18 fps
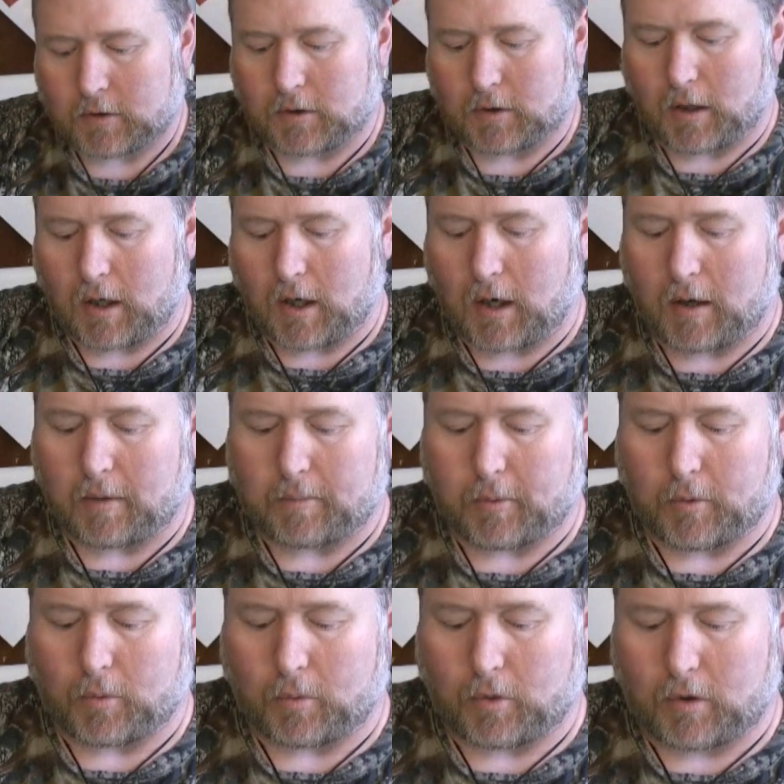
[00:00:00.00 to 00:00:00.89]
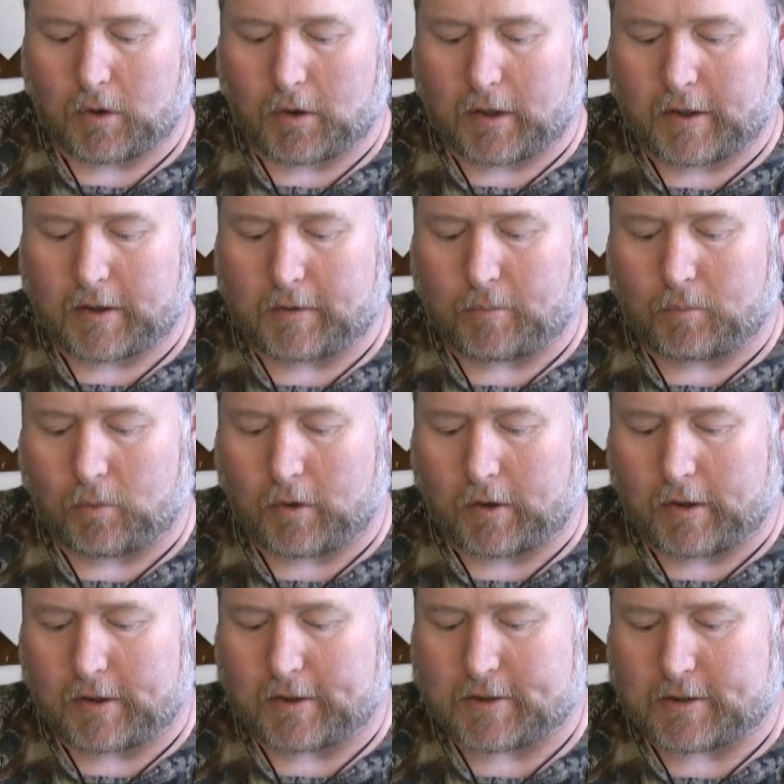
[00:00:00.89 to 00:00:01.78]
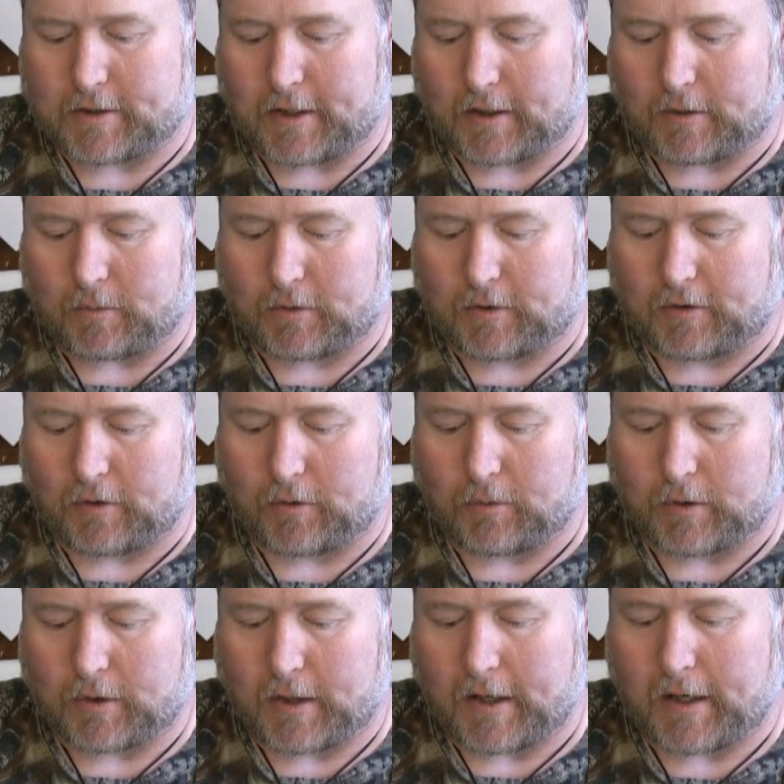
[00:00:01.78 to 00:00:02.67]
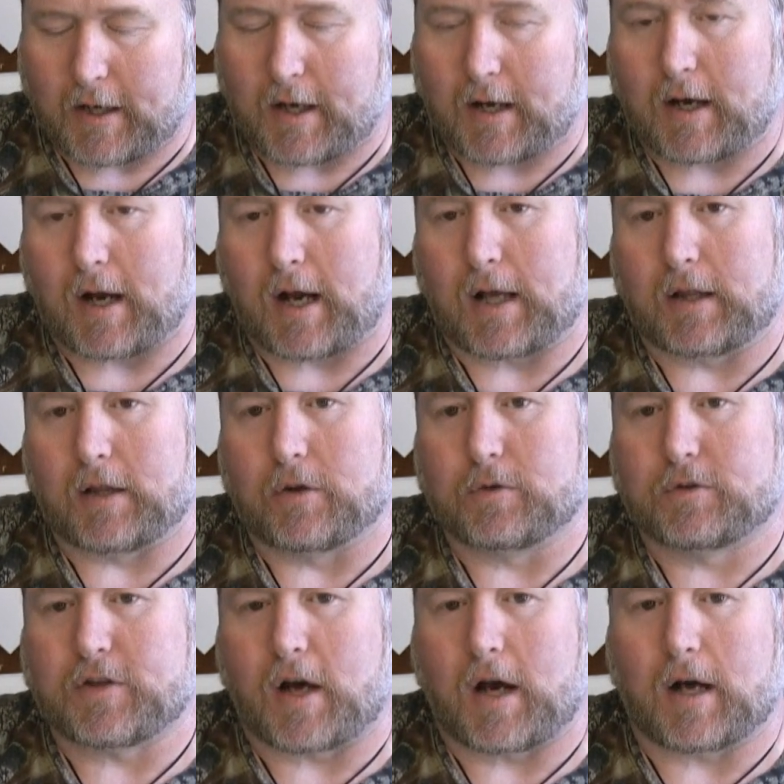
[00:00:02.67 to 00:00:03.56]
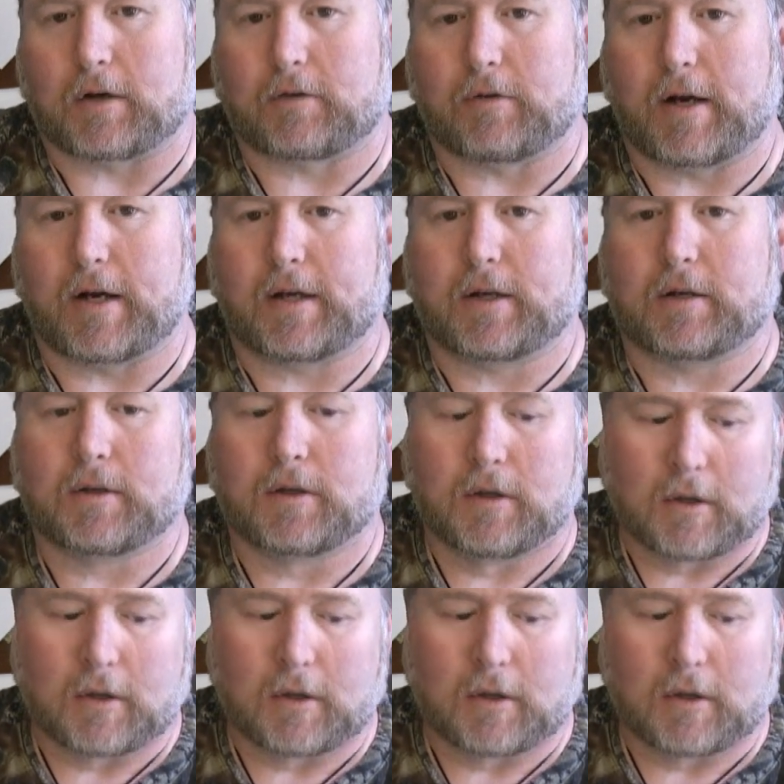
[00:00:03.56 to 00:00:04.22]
but we're gonna stick with doing a high-low tog rig